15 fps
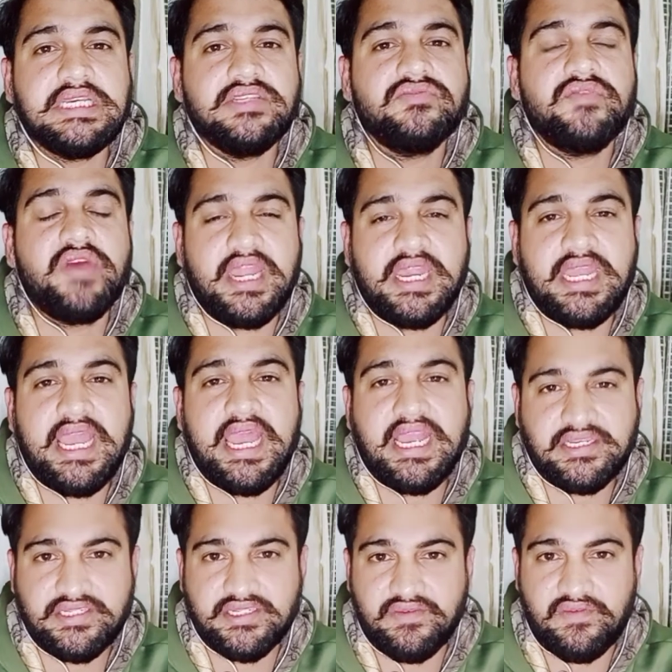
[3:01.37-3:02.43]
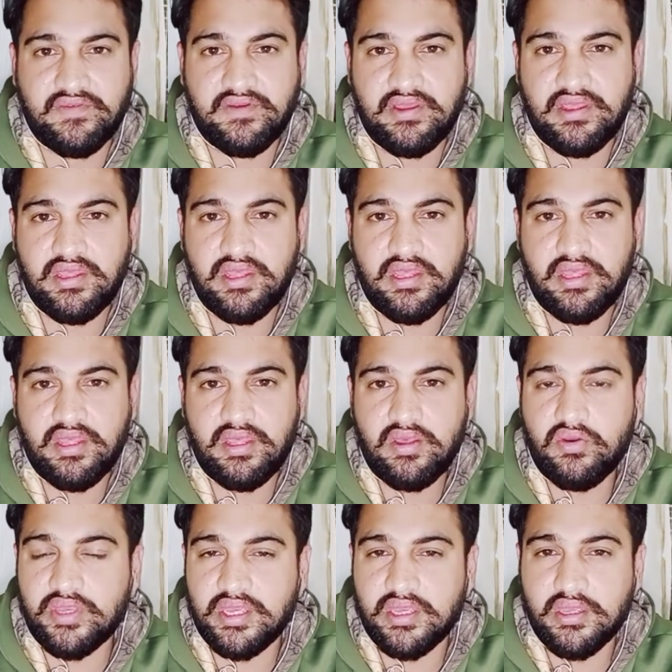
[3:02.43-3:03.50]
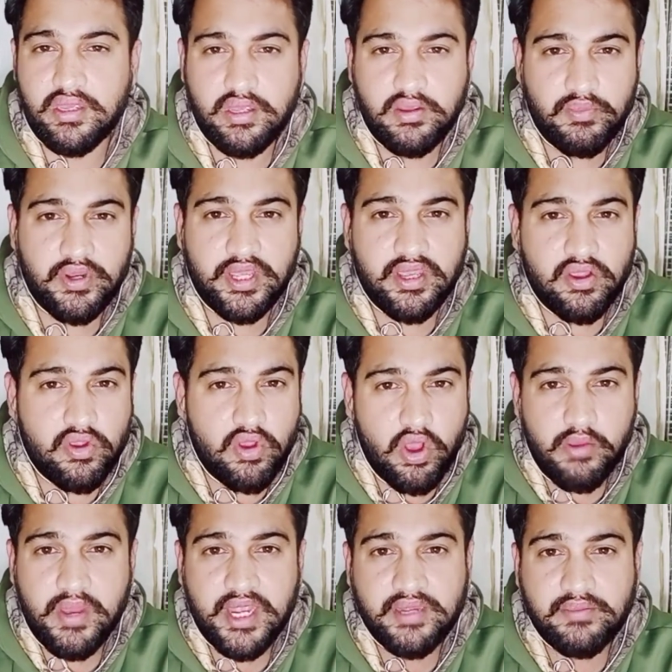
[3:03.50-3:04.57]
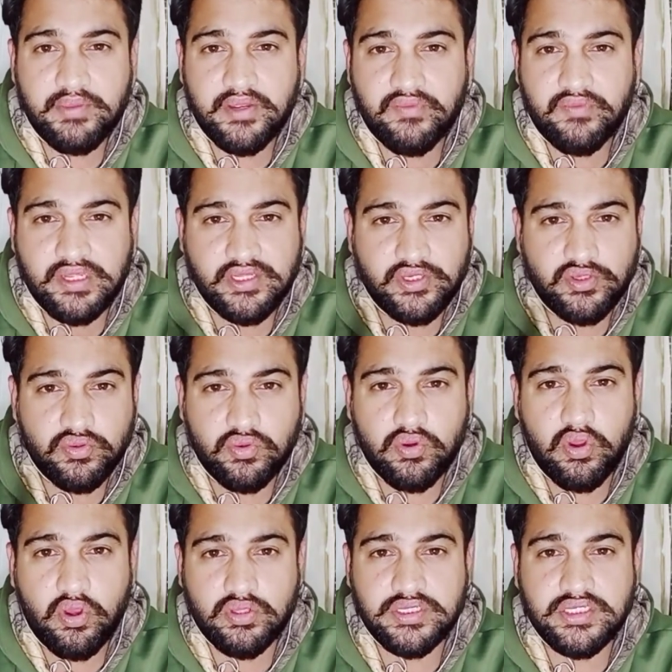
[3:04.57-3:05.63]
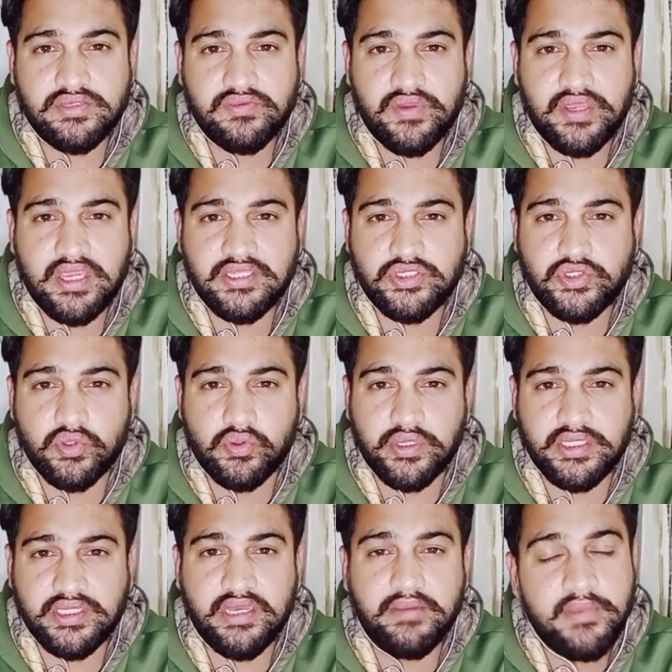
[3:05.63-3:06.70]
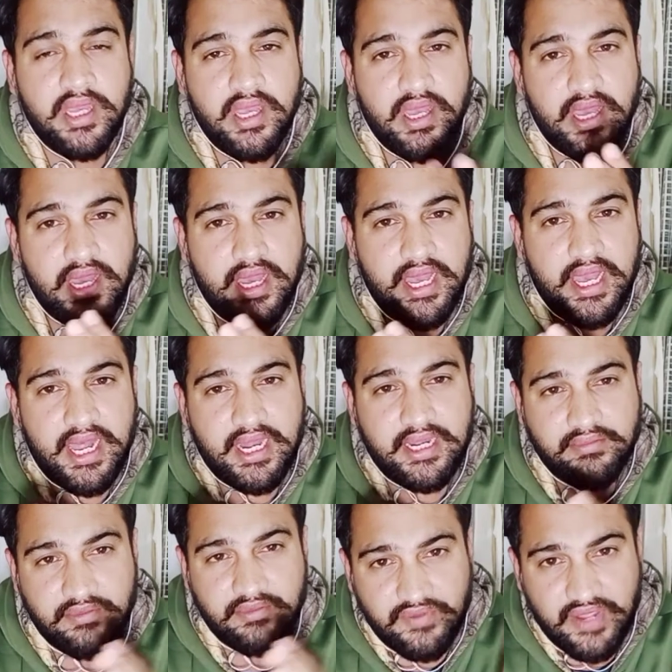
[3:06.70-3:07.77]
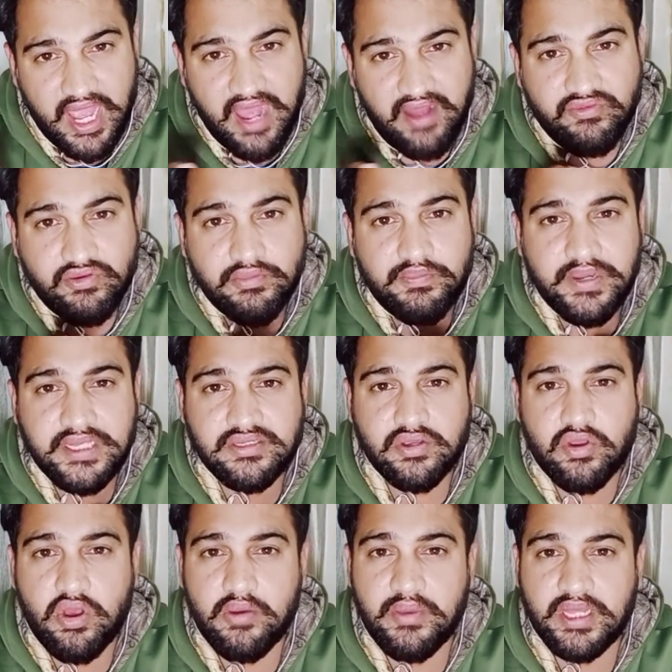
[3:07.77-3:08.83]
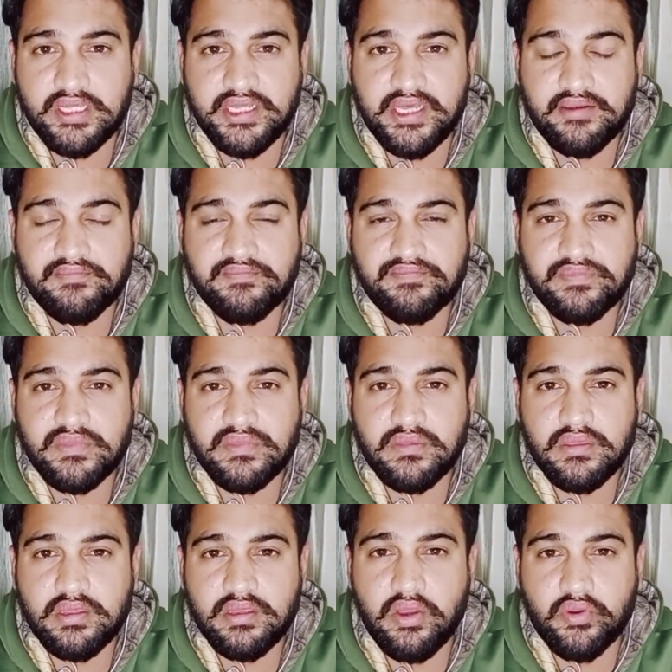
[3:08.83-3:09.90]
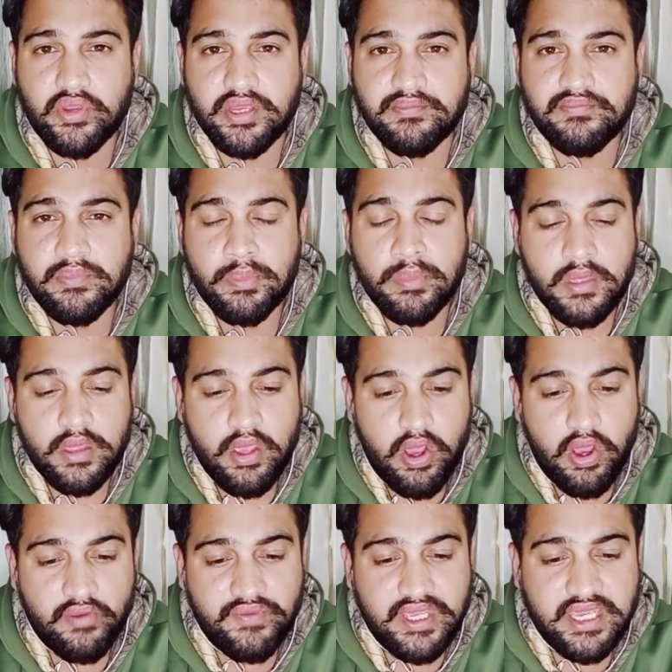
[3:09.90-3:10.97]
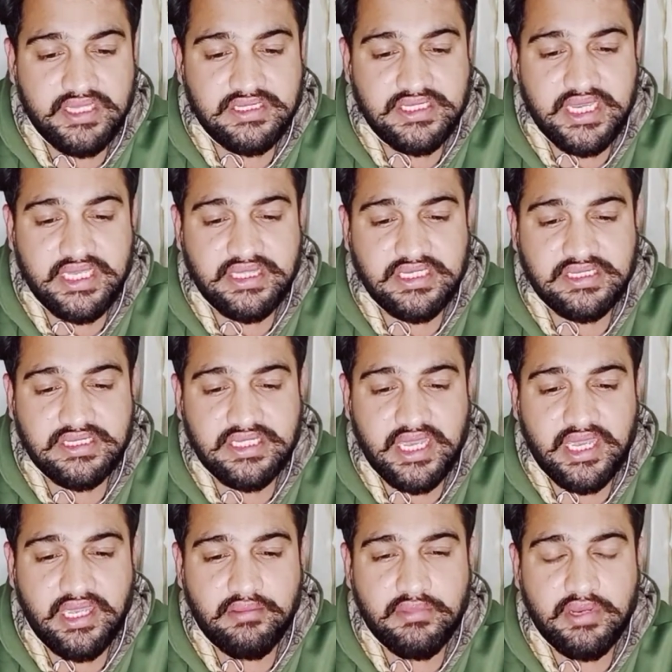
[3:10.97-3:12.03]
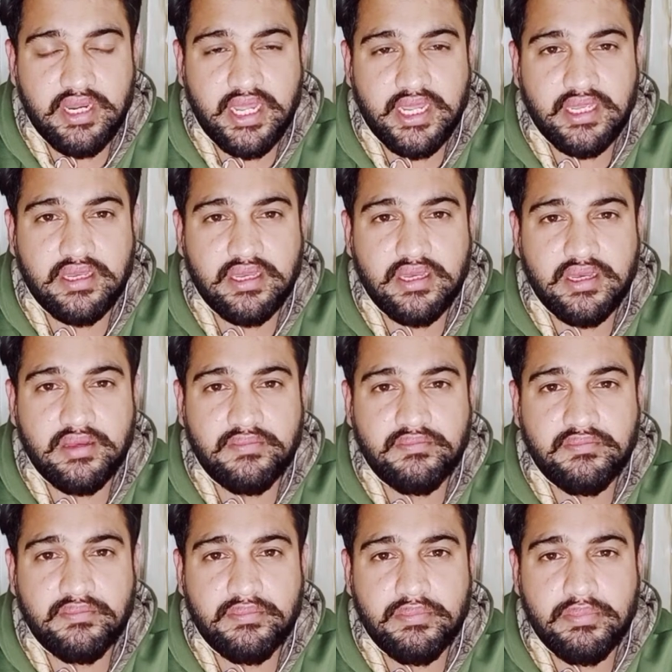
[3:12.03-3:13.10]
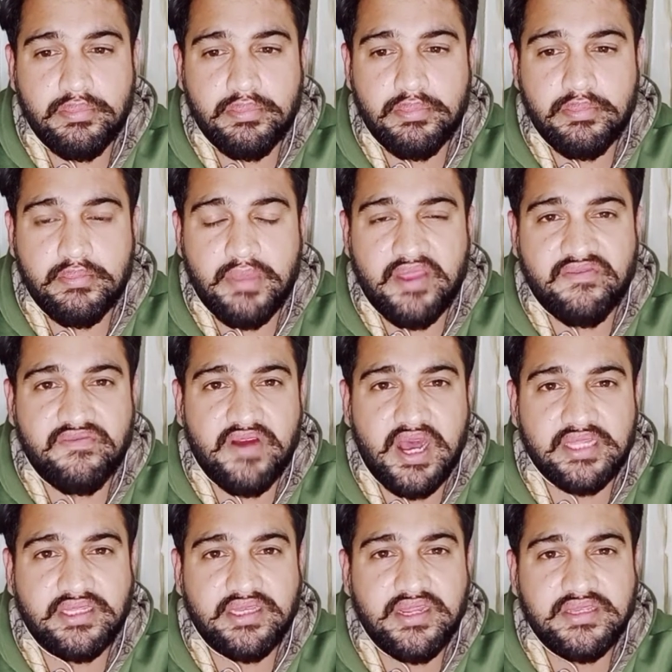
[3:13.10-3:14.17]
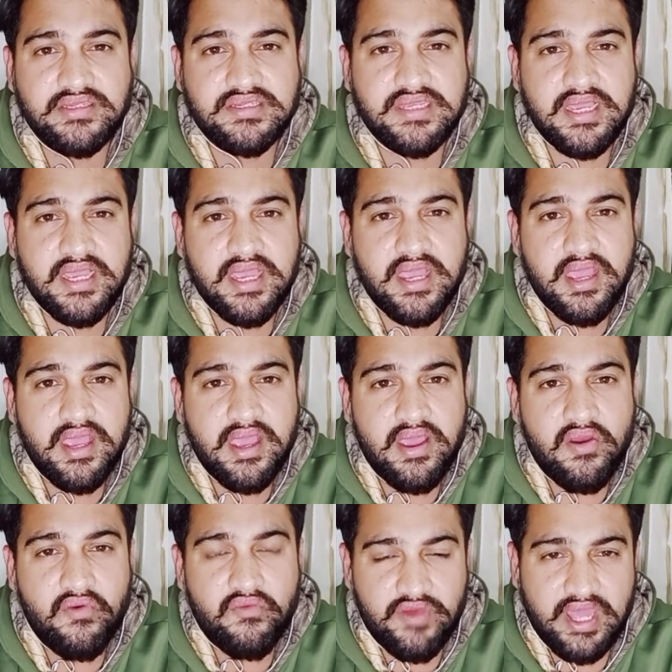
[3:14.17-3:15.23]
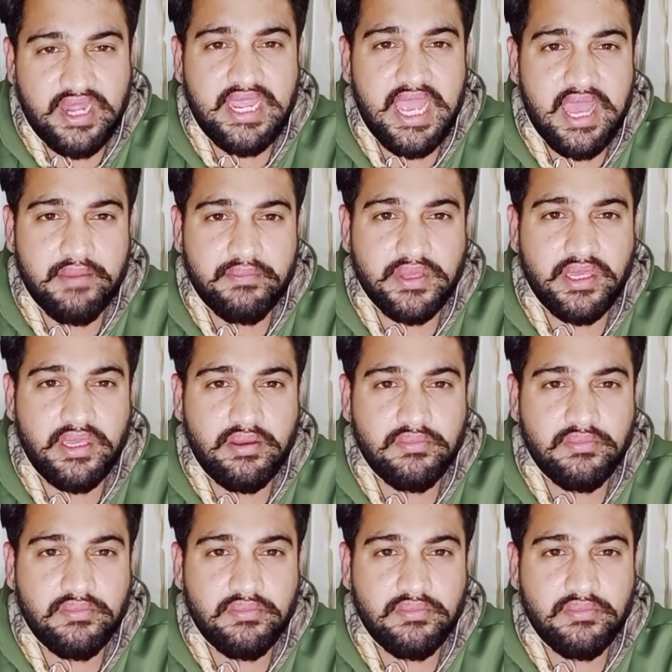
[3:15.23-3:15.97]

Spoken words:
very active. Okay, putting a comma in between the two clauses, we can join them, and we have to place a comma there. Okay, or we can say this thing like my father is very happy,